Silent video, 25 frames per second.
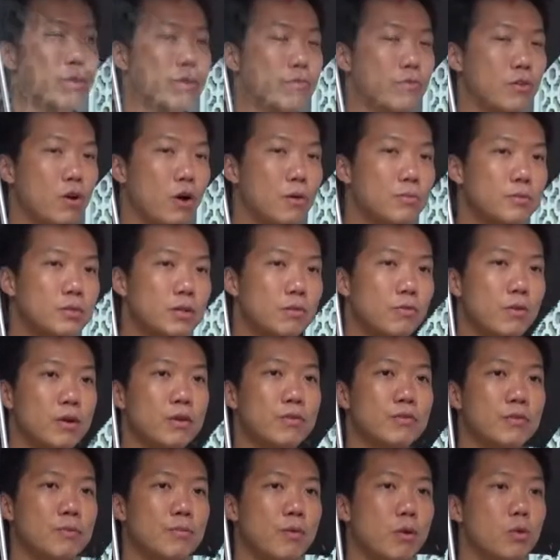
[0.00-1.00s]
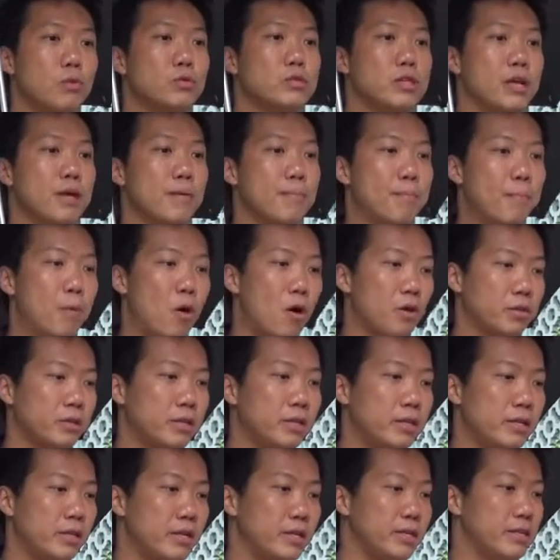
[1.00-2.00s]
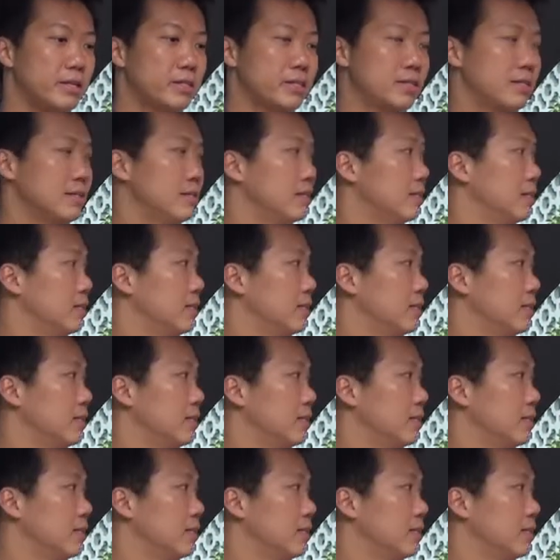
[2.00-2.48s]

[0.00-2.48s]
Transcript: we have to observe one of the most important things.